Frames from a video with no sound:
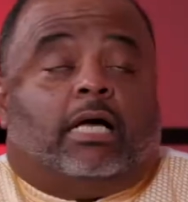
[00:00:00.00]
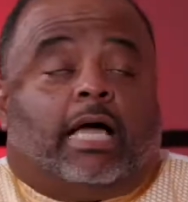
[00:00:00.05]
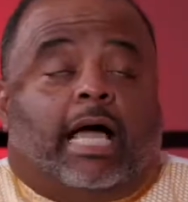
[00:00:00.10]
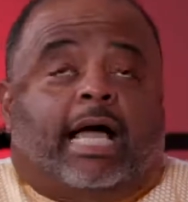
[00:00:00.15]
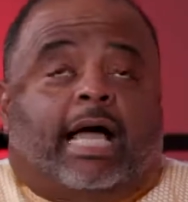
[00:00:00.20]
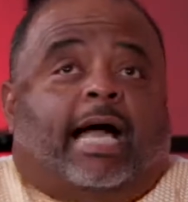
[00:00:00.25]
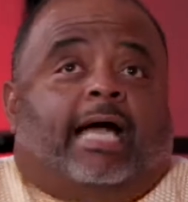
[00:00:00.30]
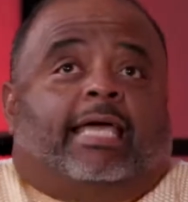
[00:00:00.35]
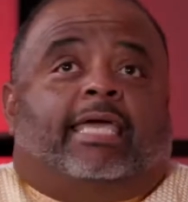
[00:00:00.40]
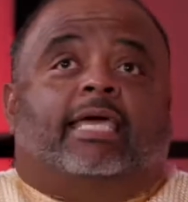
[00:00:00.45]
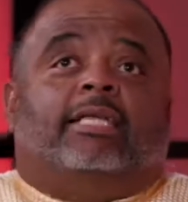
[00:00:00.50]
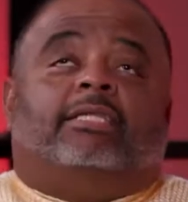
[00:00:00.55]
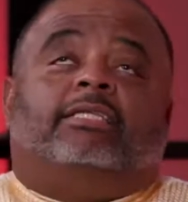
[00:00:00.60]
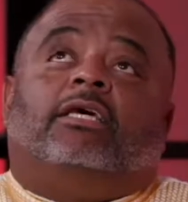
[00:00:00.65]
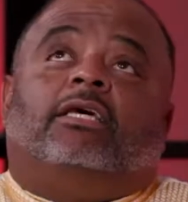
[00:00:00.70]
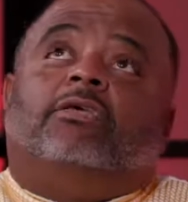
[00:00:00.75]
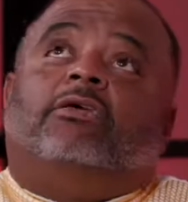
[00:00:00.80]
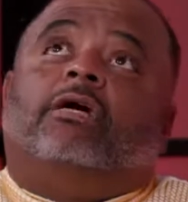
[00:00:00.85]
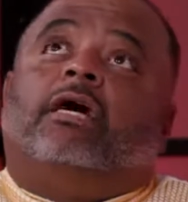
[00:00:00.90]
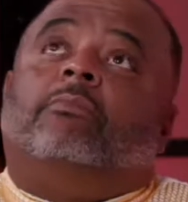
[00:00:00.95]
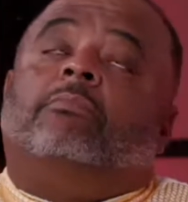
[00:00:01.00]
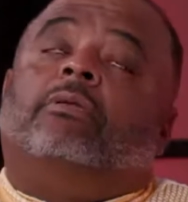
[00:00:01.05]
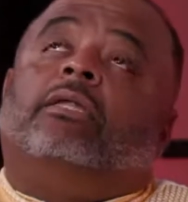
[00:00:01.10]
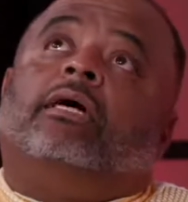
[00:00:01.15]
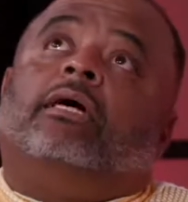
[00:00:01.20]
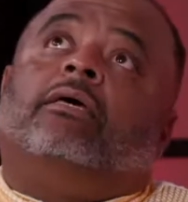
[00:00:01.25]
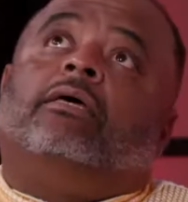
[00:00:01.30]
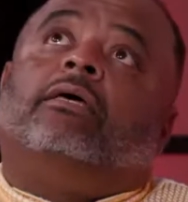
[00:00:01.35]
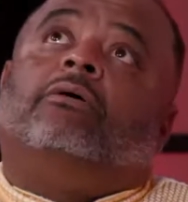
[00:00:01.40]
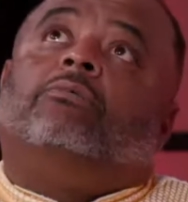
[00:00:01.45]
I can't tell you how many.
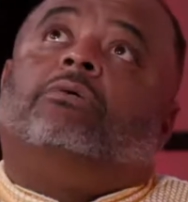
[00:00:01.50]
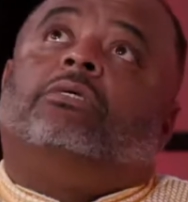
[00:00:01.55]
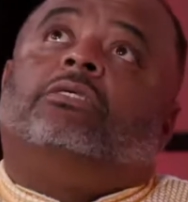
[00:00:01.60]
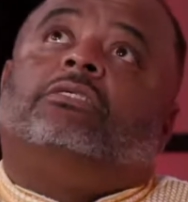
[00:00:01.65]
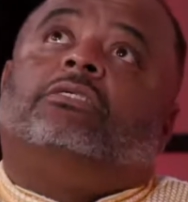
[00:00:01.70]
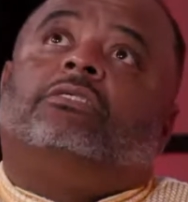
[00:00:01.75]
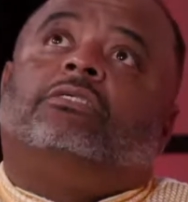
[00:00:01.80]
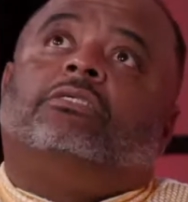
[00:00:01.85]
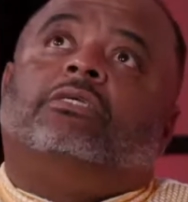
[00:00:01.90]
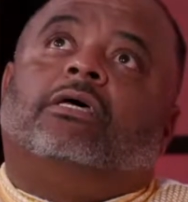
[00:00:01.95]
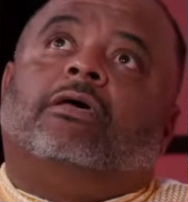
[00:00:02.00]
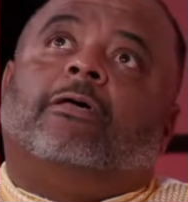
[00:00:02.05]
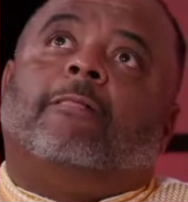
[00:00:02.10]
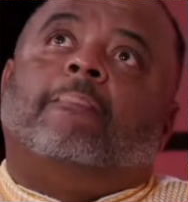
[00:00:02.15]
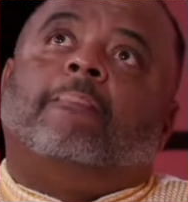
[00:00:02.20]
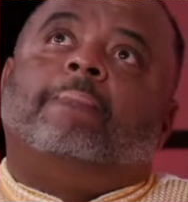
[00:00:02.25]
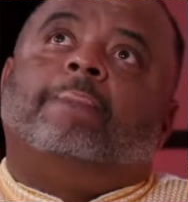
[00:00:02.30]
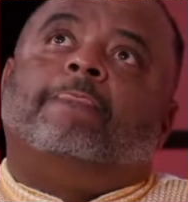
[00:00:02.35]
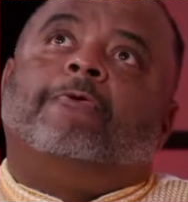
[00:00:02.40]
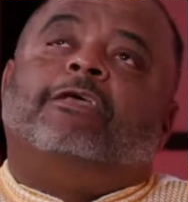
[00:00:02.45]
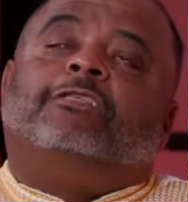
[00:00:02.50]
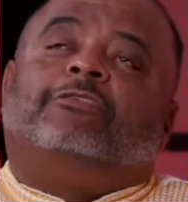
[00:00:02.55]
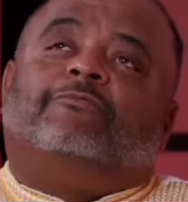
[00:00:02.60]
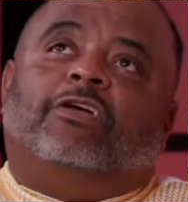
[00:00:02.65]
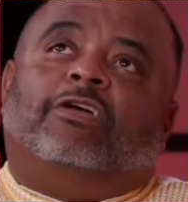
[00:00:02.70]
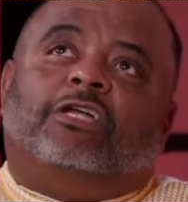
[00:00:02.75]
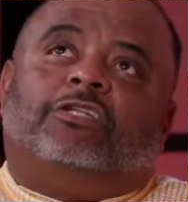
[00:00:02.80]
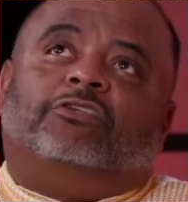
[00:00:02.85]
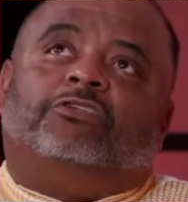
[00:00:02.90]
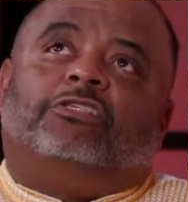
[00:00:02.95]
It's
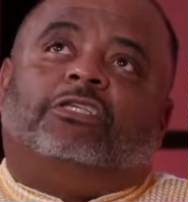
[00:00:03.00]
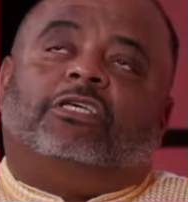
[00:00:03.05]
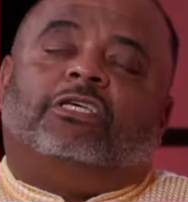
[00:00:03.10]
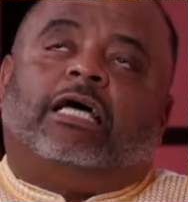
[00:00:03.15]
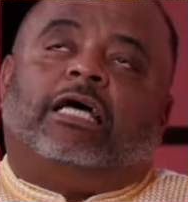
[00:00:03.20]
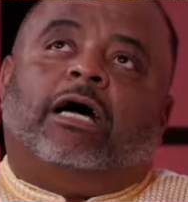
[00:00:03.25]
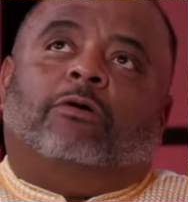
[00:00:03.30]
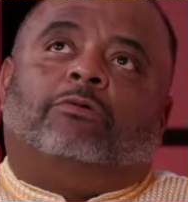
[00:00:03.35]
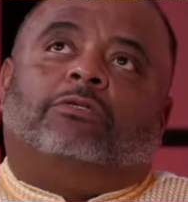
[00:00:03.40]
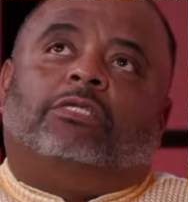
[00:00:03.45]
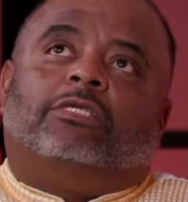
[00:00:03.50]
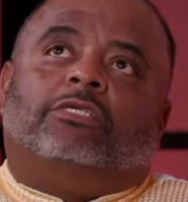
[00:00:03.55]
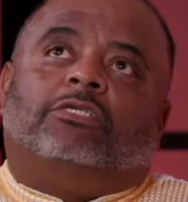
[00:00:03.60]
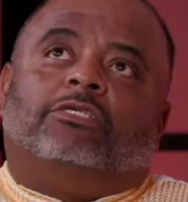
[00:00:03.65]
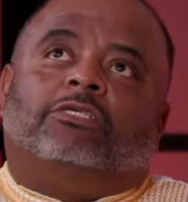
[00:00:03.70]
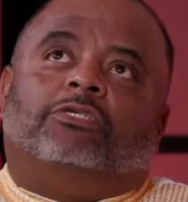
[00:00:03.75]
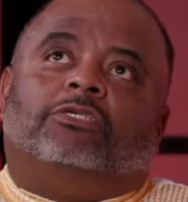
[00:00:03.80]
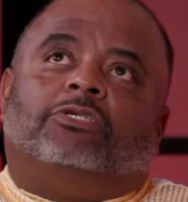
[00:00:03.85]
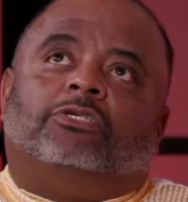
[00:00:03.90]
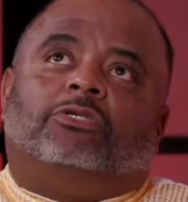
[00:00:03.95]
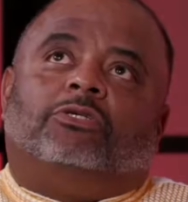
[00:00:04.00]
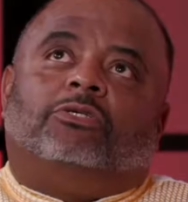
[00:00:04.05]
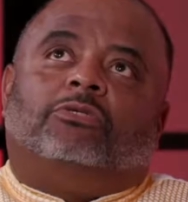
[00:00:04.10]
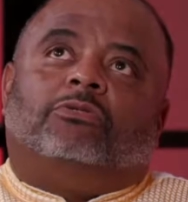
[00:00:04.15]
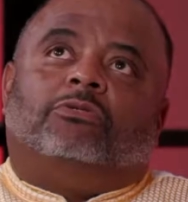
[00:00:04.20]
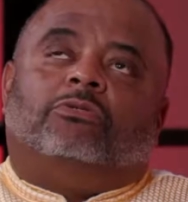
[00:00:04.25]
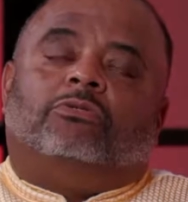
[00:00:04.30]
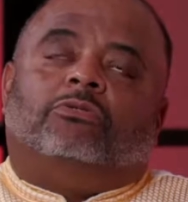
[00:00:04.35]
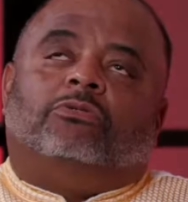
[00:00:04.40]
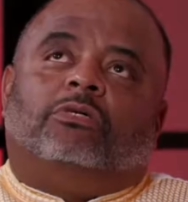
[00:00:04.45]
very interesting. I was listening
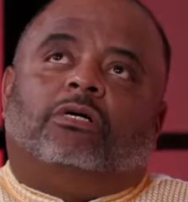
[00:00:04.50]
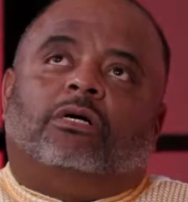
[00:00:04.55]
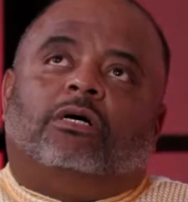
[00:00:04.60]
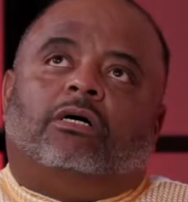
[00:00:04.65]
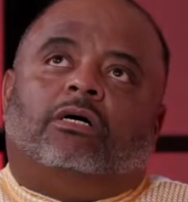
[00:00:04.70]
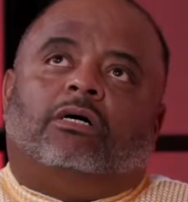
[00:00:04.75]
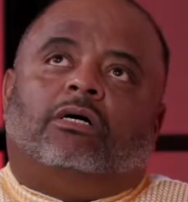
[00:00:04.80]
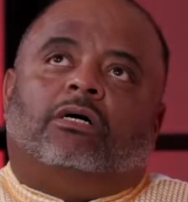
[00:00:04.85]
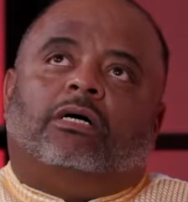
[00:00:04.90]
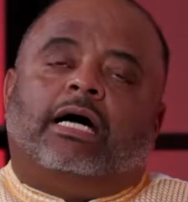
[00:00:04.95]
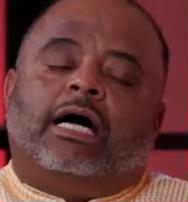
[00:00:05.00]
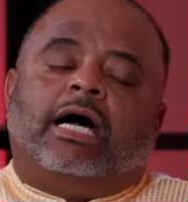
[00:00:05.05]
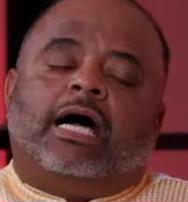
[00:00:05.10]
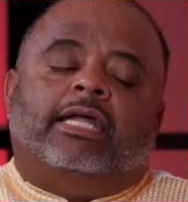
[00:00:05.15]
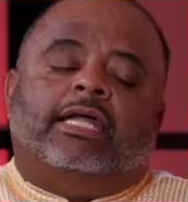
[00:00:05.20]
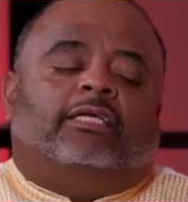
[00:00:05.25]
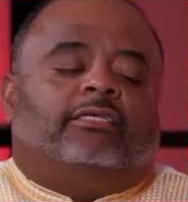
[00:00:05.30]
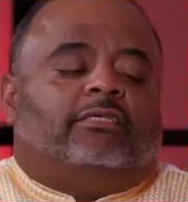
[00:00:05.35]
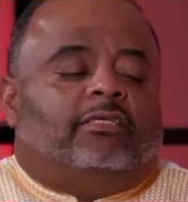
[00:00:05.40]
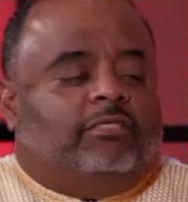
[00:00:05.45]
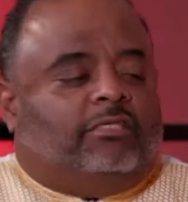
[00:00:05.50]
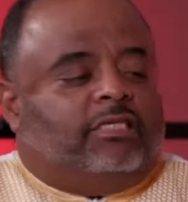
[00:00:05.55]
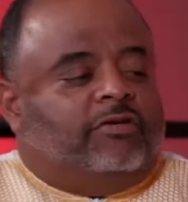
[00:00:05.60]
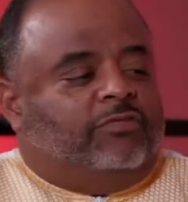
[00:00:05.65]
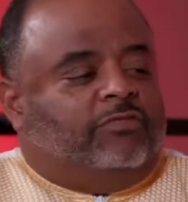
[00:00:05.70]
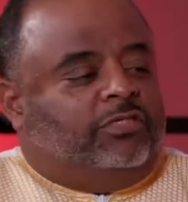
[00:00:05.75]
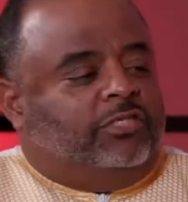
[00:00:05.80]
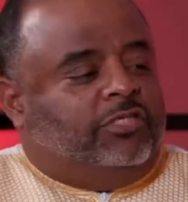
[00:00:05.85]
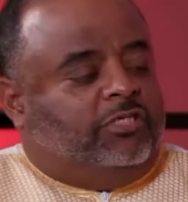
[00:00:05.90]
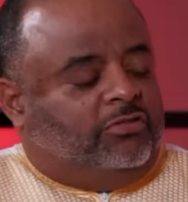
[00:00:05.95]
to. I listened to
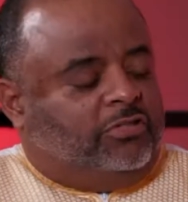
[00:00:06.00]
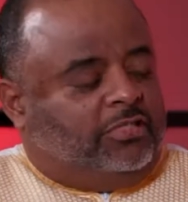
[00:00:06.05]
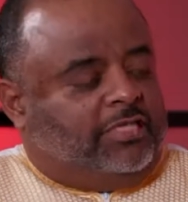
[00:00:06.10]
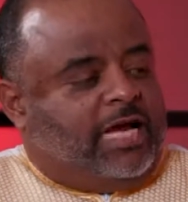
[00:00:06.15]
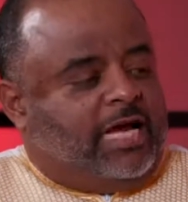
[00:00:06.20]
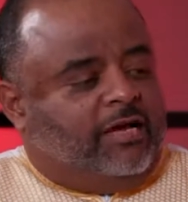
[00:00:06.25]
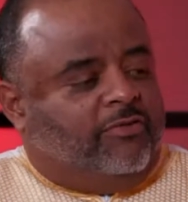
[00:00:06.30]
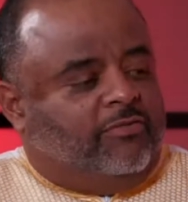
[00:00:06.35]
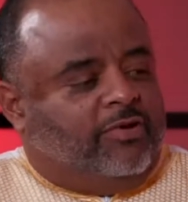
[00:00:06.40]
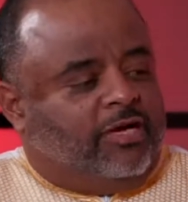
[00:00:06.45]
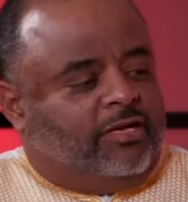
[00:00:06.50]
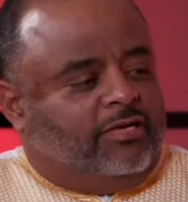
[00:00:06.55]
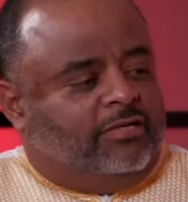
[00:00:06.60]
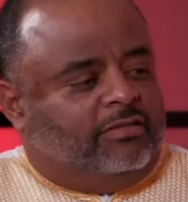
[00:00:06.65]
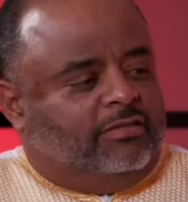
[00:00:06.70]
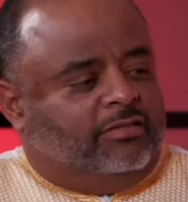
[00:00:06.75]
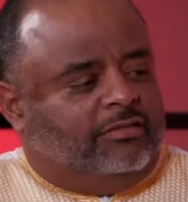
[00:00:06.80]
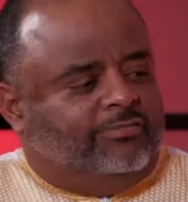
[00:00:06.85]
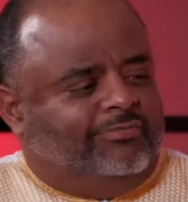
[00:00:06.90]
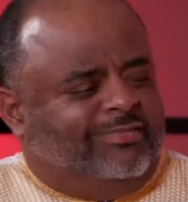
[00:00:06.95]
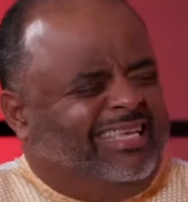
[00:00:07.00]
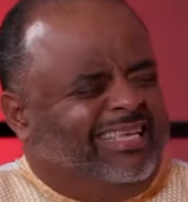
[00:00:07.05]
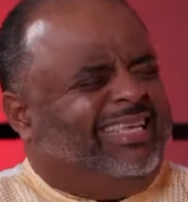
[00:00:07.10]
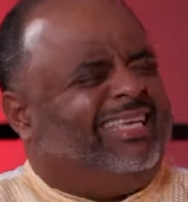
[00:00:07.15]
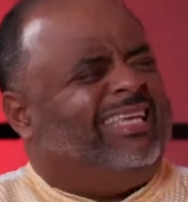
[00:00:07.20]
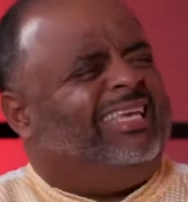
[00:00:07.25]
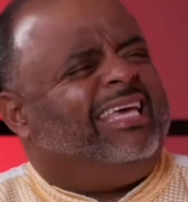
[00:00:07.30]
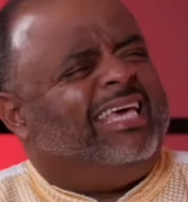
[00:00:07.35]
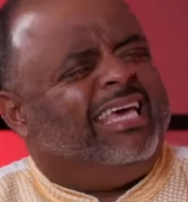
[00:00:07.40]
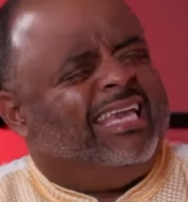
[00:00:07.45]
several Jill Scott records.
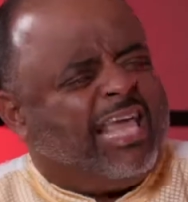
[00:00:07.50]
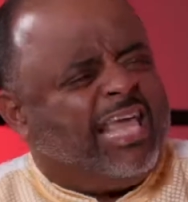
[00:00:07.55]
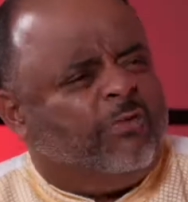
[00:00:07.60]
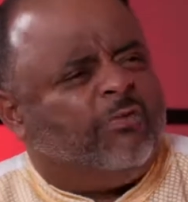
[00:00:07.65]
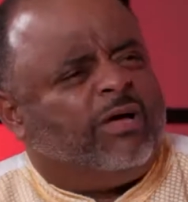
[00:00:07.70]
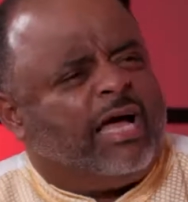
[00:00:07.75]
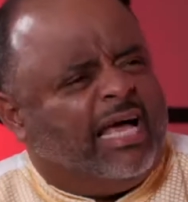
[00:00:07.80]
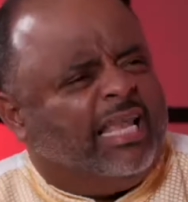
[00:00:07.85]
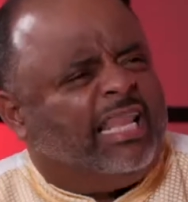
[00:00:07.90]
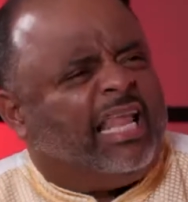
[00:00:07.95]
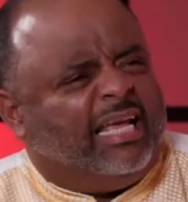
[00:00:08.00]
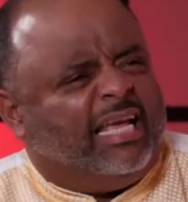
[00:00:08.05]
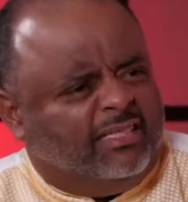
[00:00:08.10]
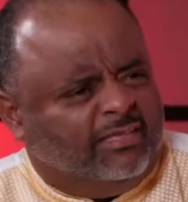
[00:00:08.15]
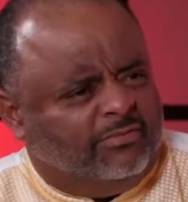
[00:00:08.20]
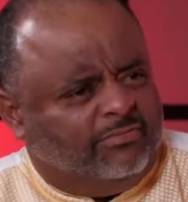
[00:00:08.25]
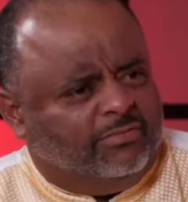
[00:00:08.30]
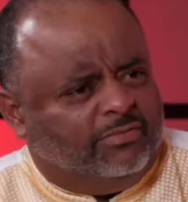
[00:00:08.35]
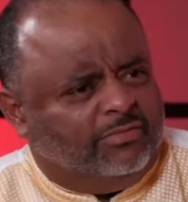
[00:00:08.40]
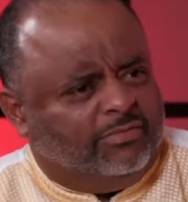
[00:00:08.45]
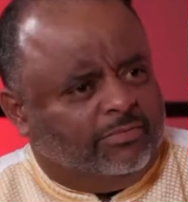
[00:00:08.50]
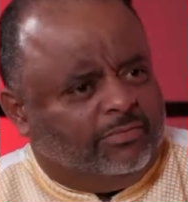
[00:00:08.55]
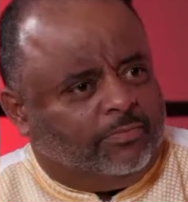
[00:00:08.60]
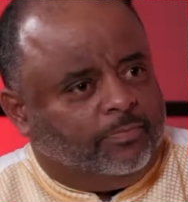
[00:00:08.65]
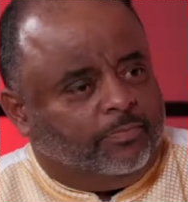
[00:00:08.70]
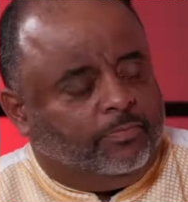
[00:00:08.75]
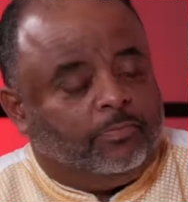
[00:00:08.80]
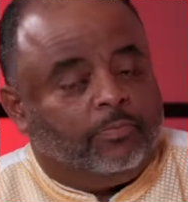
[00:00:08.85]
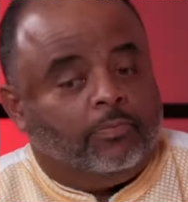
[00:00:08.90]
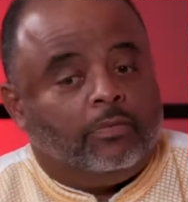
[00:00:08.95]
And I liked
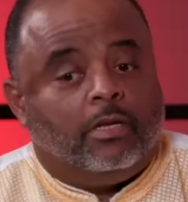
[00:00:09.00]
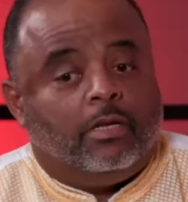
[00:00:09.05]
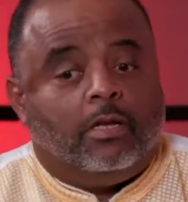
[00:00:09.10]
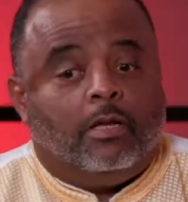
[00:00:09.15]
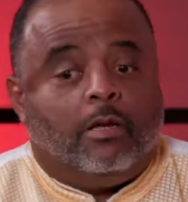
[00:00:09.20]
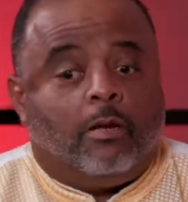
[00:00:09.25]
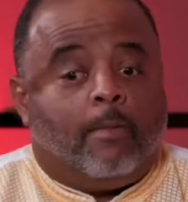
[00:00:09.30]
them.